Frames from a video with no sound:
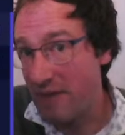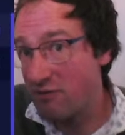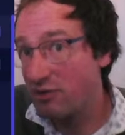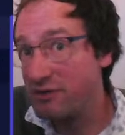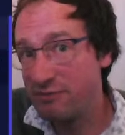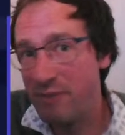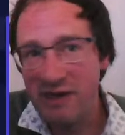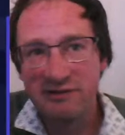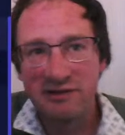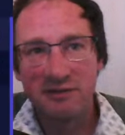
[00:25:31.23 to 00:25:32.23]
evidence
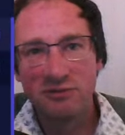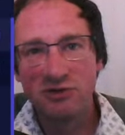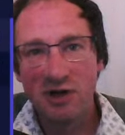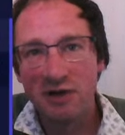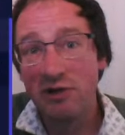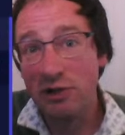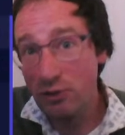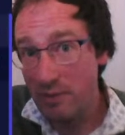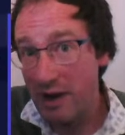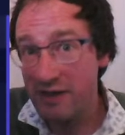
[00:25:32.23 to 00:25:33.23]
base and to kind of
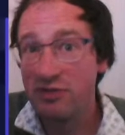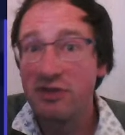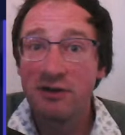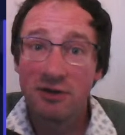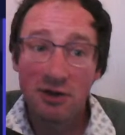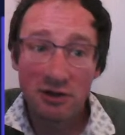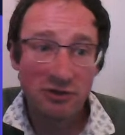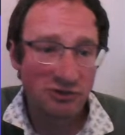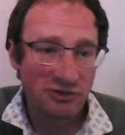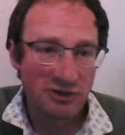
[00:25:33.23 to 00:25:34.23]
illuminate the
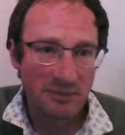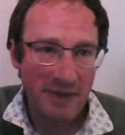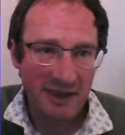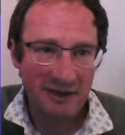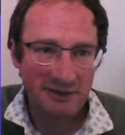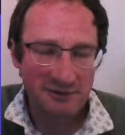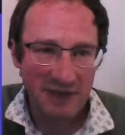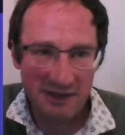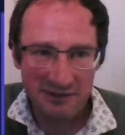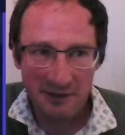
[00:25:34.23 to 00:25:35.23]
conclusions that you're making in your
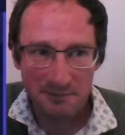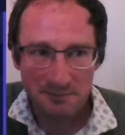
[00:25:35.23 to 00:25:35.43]
data.